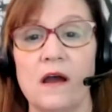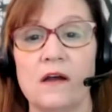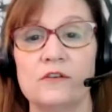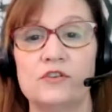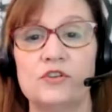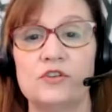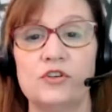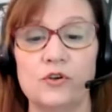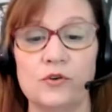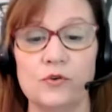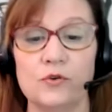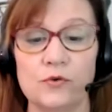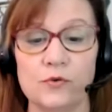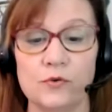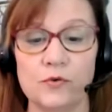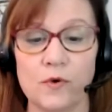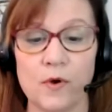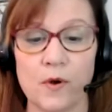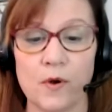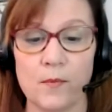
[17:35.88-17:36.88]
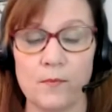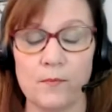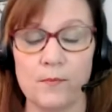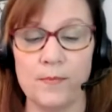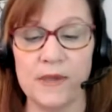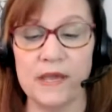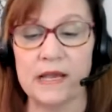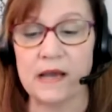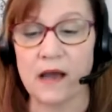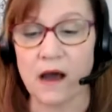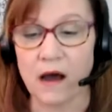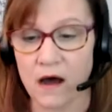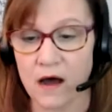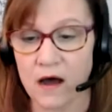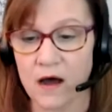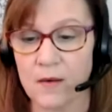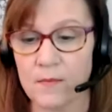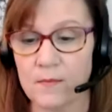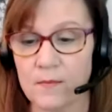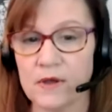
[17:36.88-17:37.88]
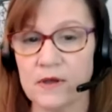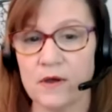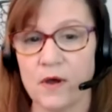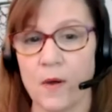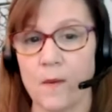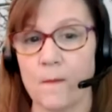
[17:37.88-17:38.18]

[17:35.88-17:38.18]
to become